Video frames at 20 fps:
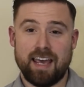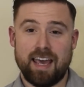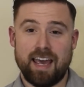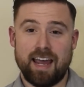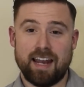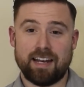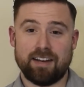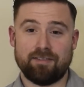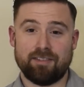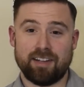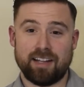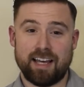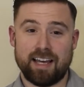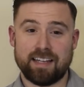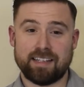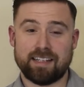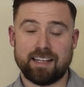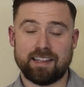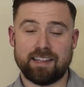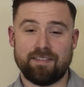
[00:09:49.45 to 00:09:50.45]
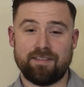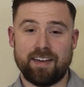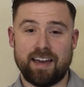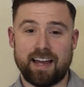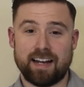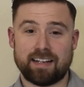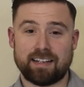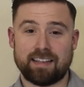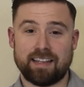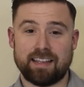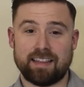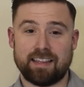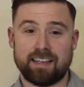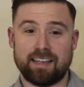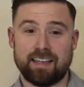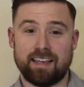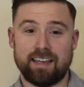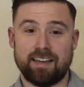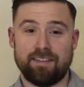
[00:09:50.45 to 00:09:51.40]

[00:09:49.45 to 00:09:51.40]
and it relies on the fact that the